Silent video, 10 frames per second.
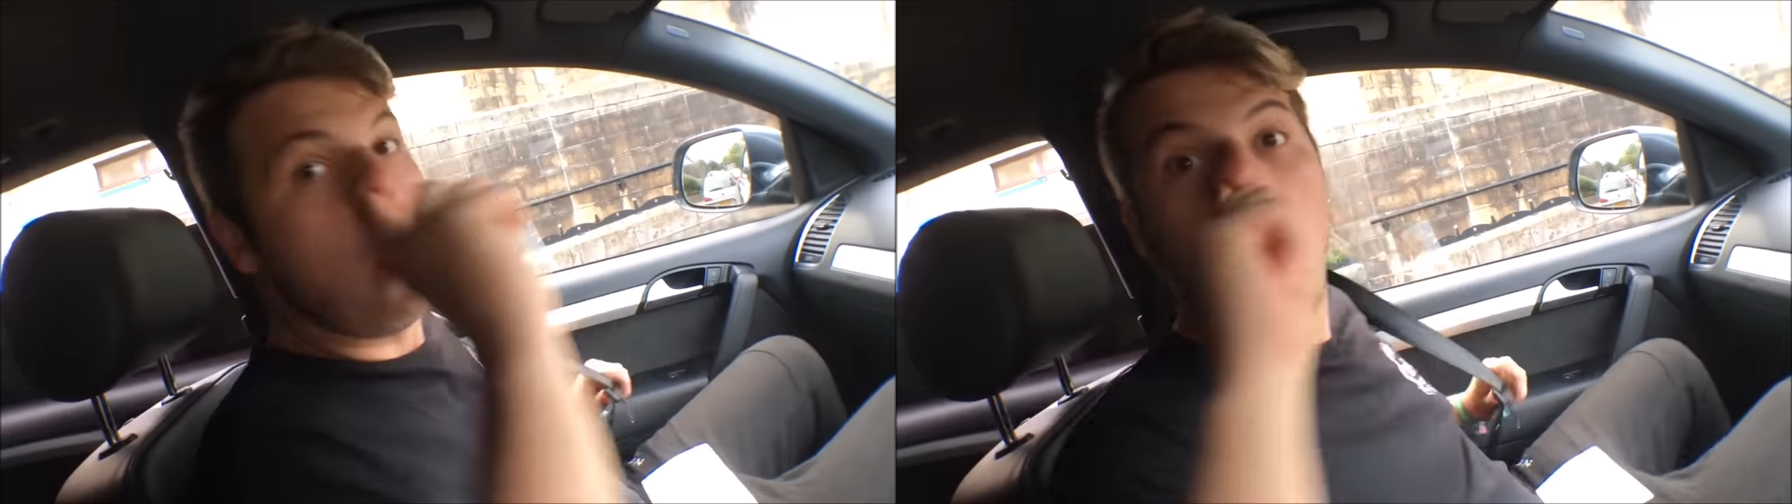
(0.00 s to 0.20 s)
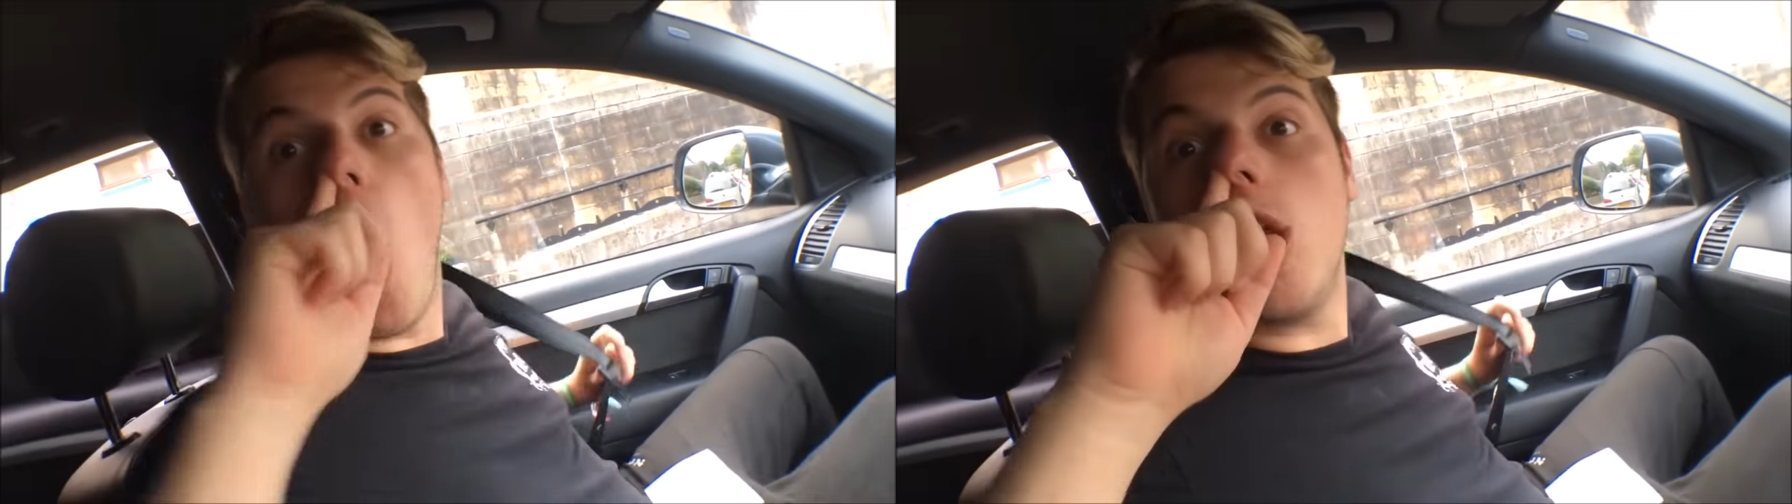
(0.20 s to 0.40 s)

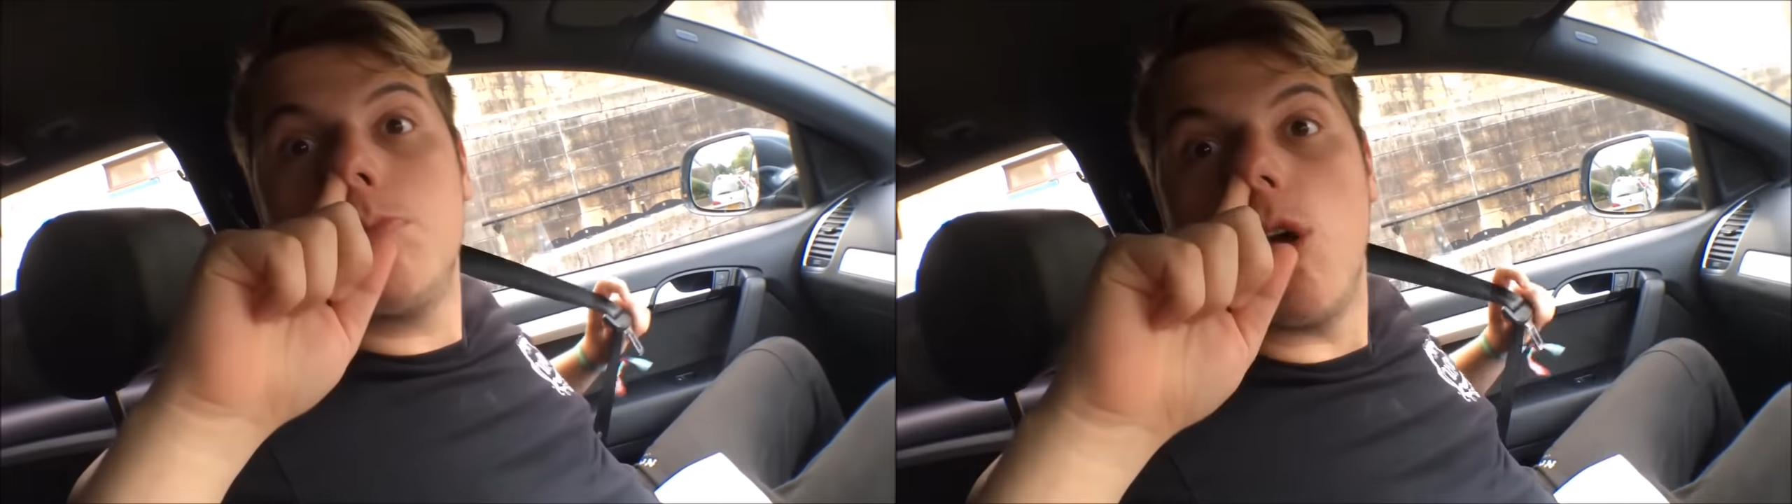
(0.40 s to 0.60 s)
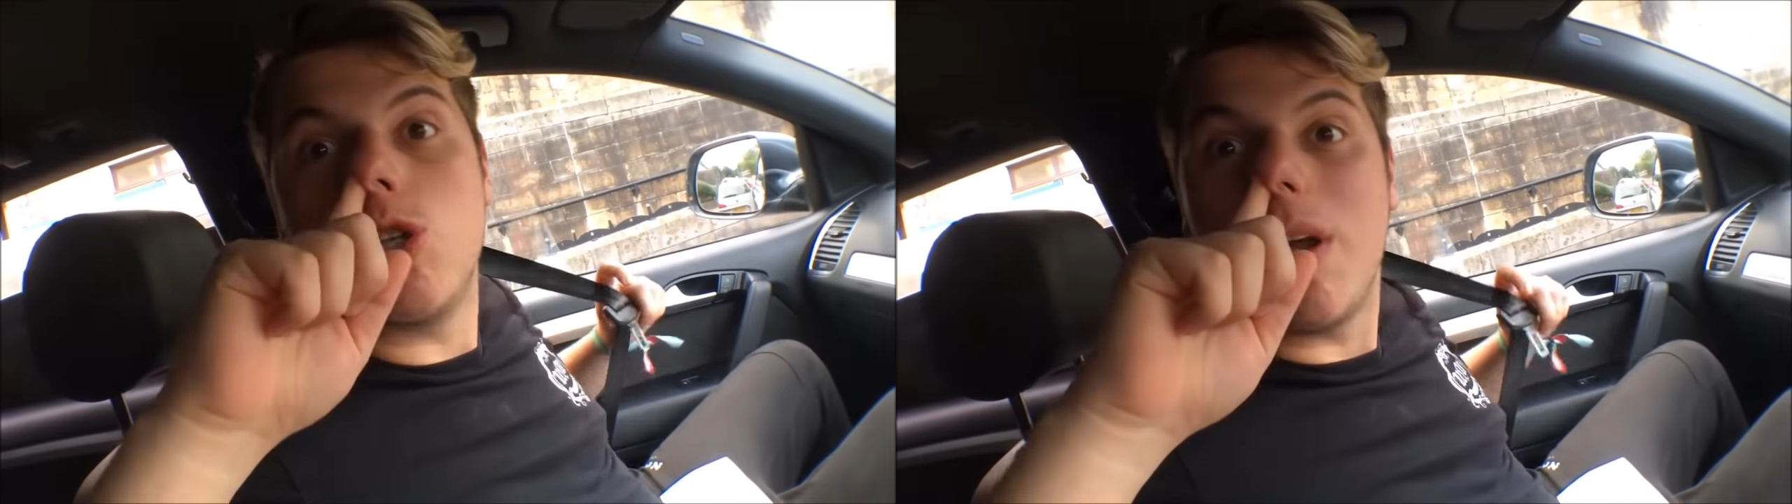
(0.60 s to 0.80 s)
Well,
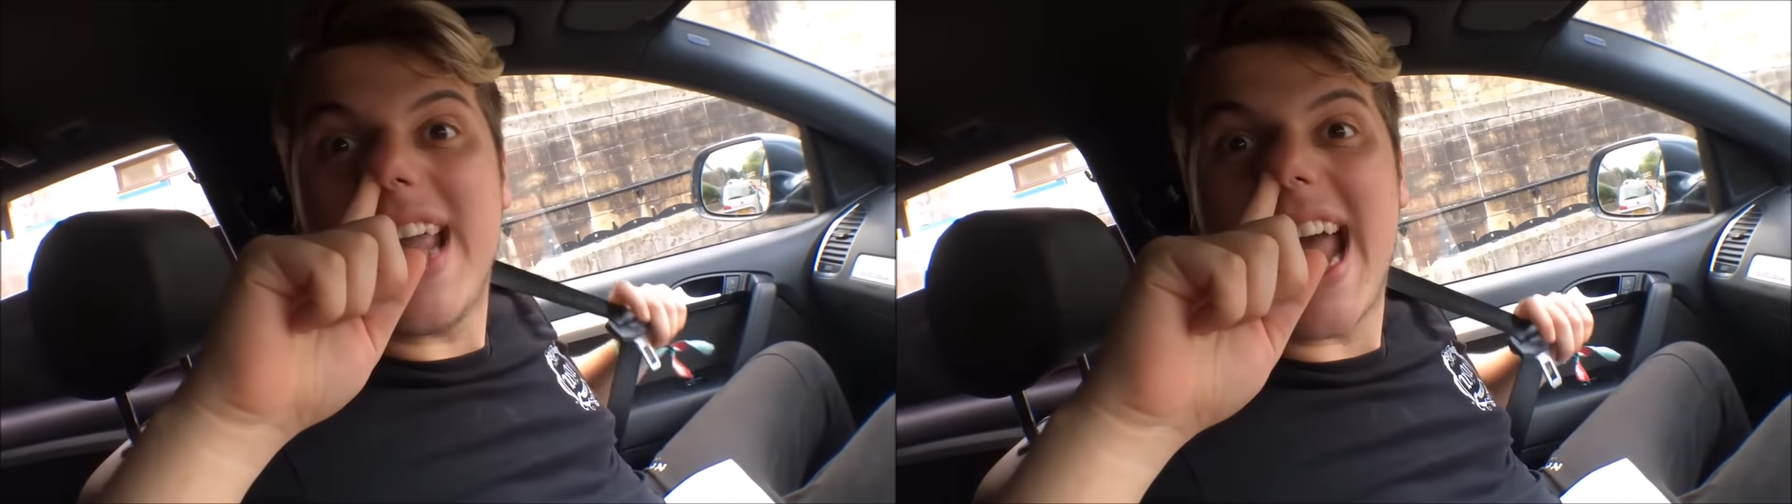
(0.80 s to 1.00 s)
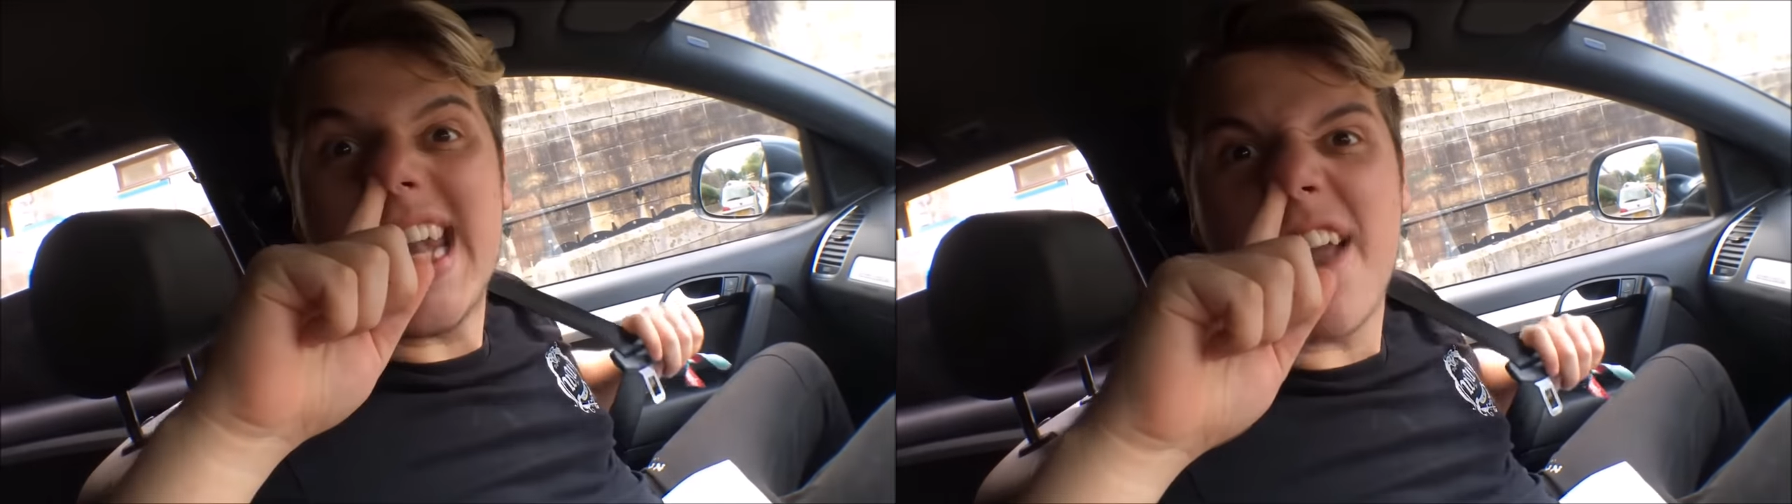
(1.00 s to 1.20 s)
hospital so I
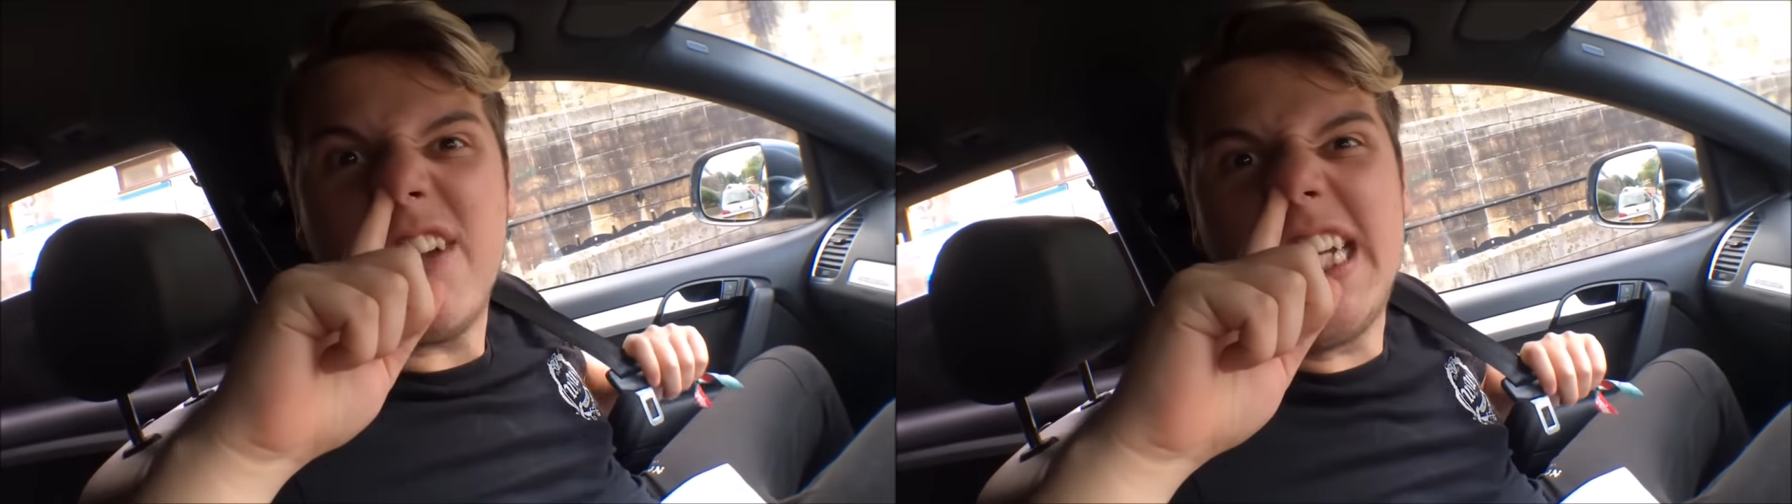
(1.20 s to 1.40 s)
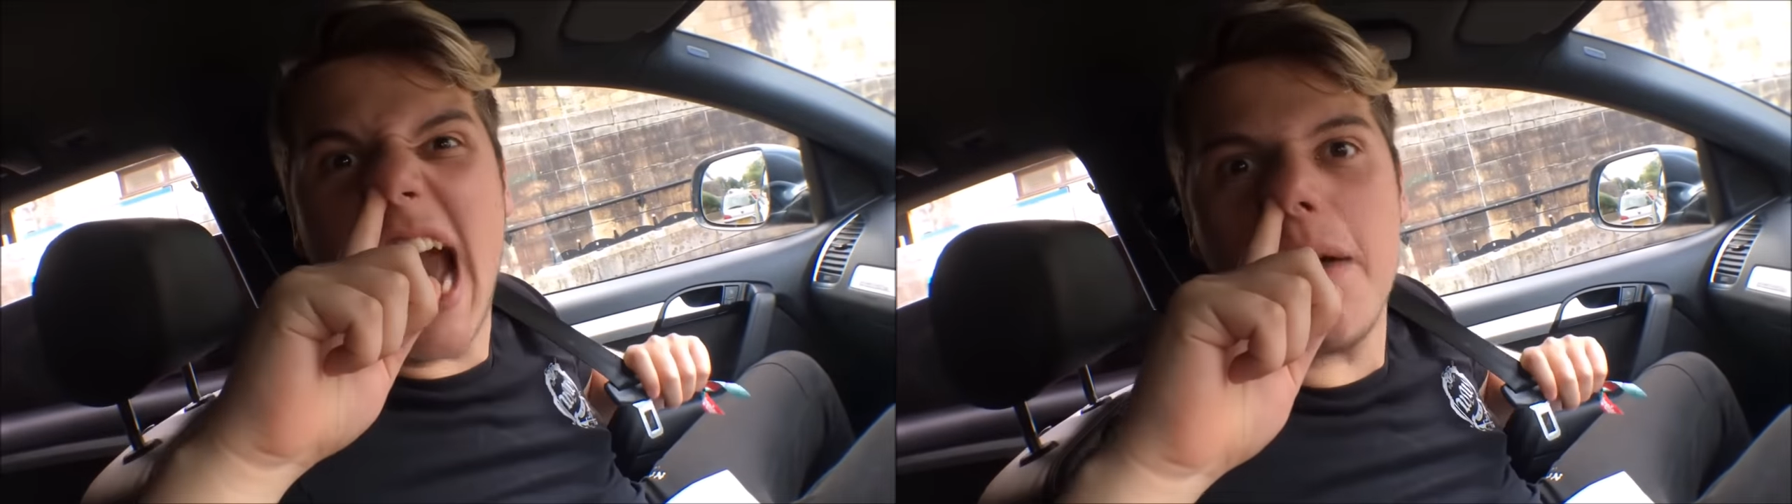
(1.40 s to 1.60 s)
can get a
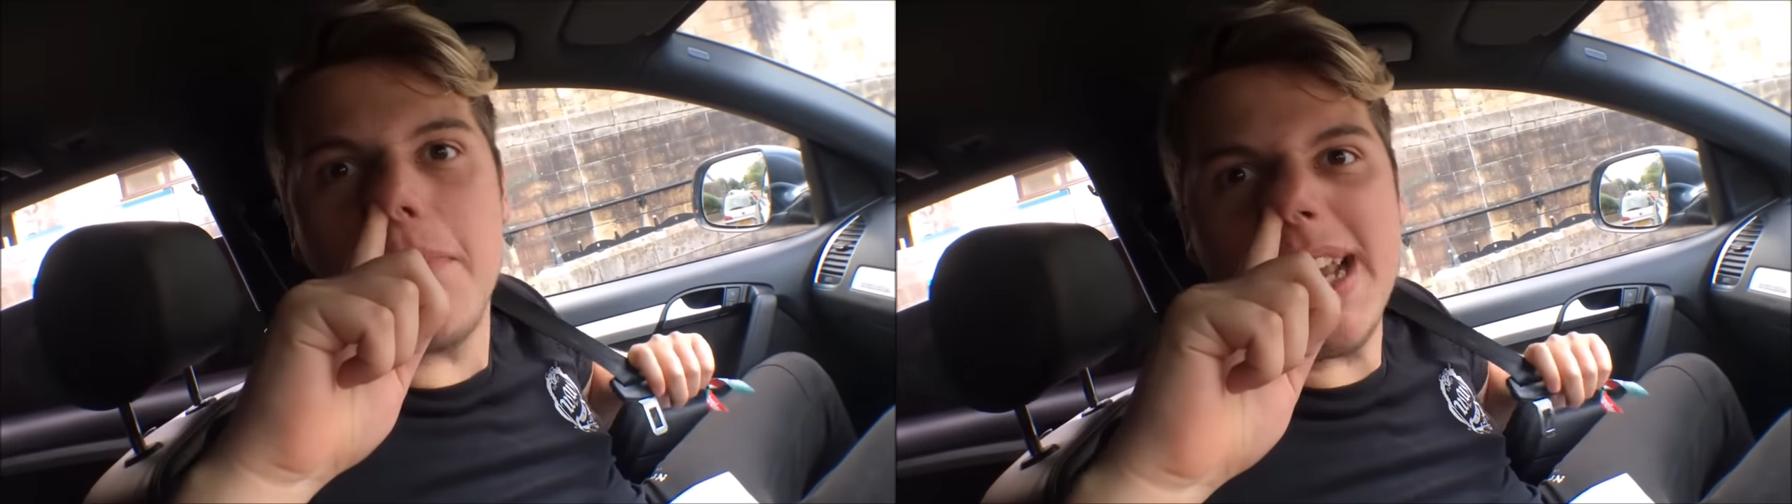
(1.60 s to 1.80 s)
knife and cut